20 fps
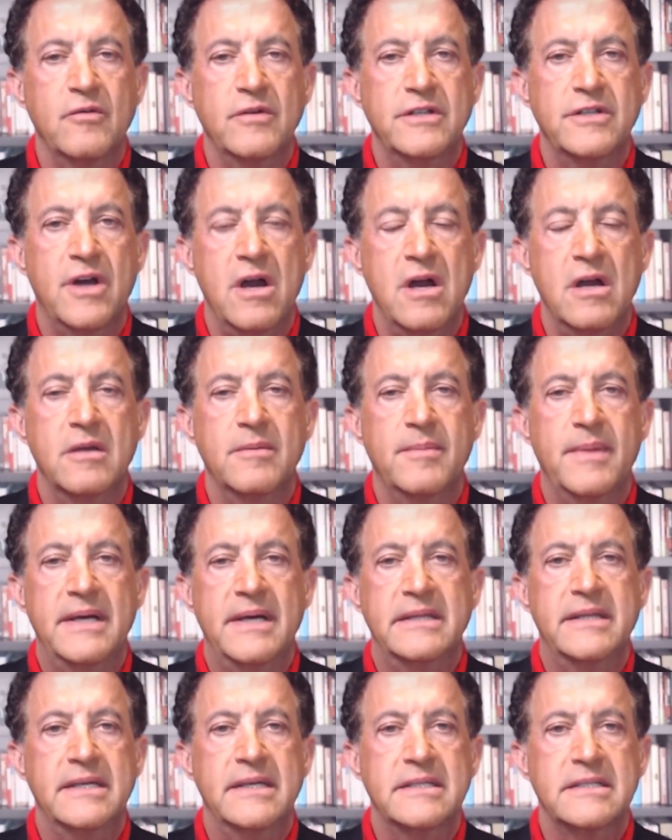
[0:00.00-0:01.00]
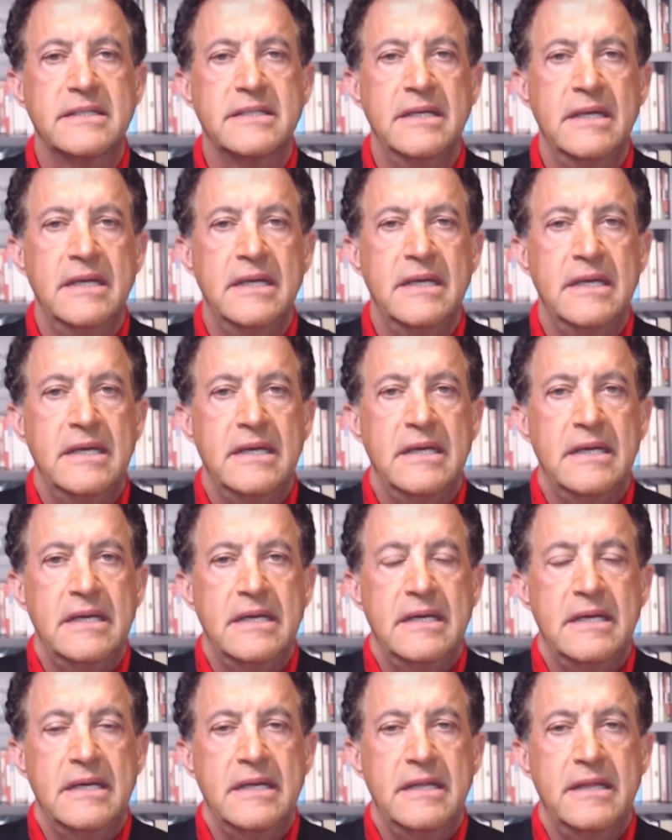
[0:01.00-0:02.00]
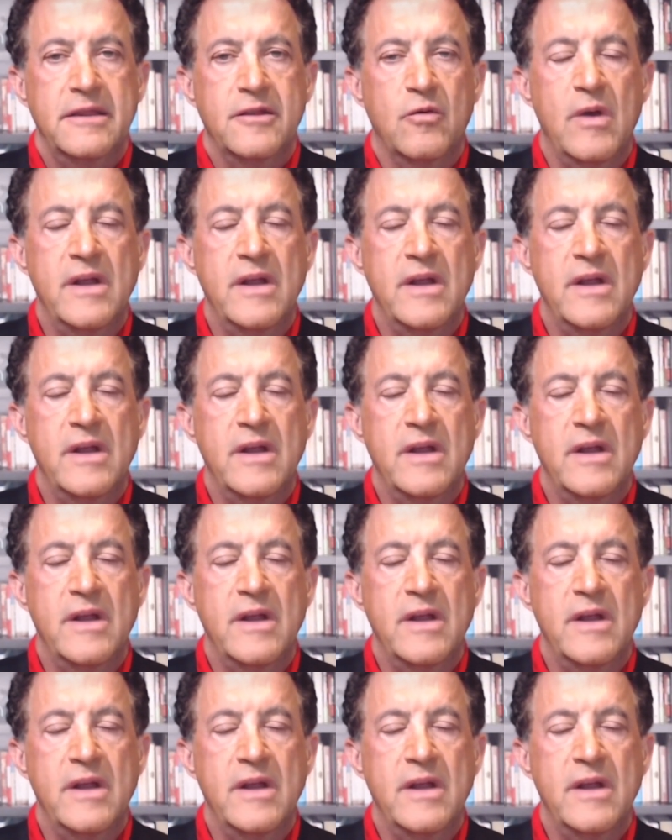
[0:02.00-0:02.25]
that we talk about this. The